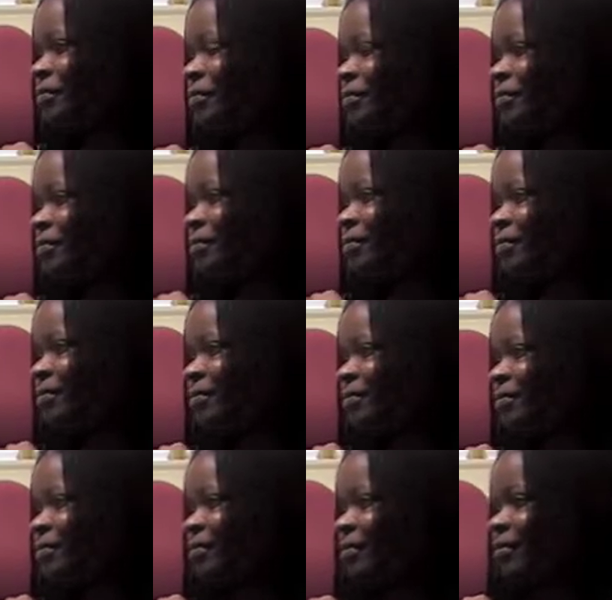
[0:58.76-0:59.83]

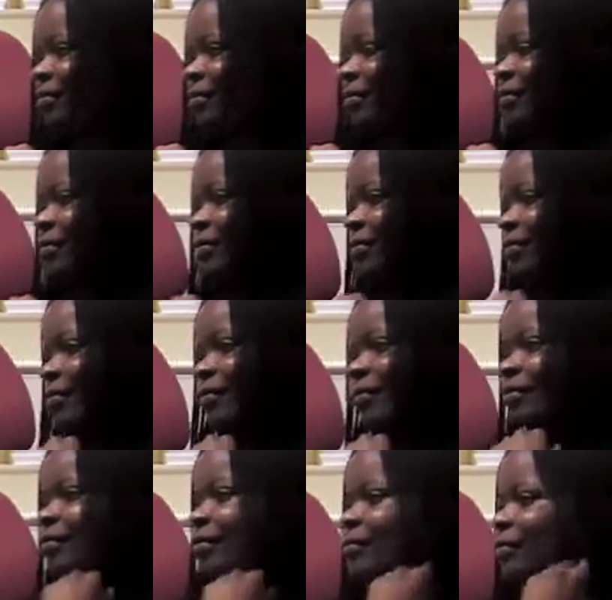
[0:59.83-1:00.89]

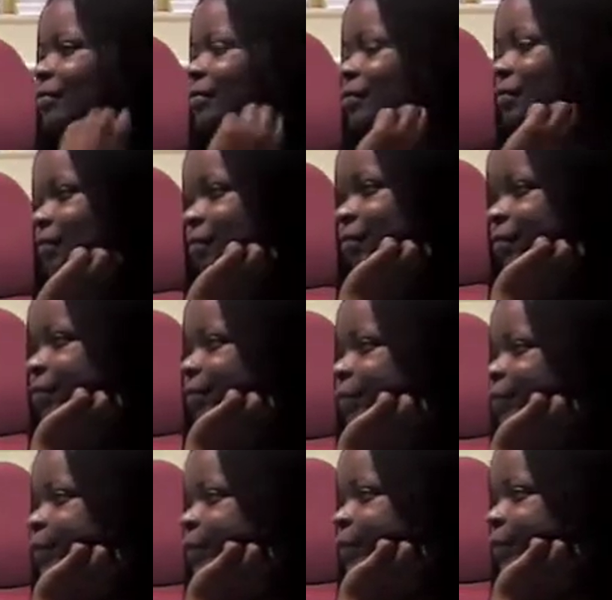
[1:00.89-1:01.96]

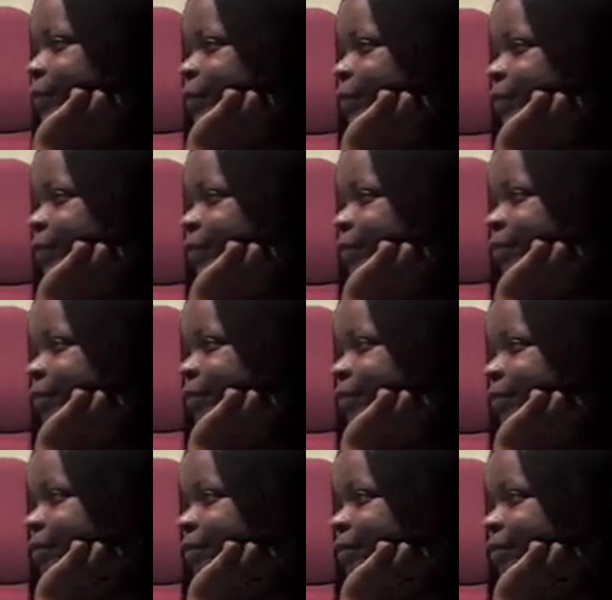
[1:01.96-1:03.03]

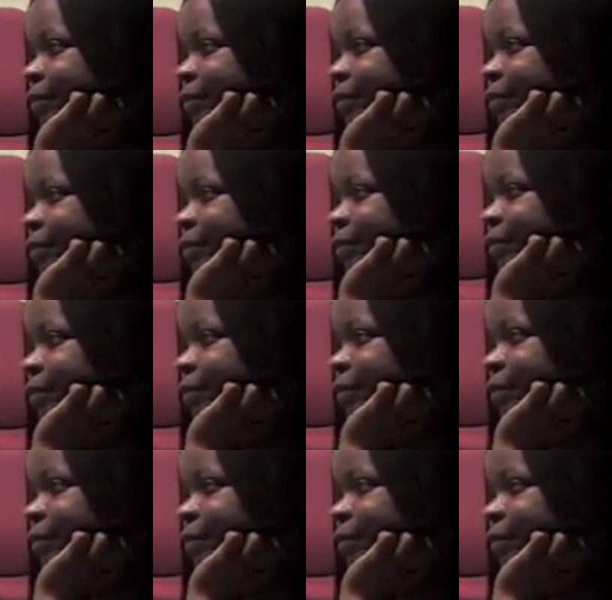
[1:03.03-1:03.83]
(silent)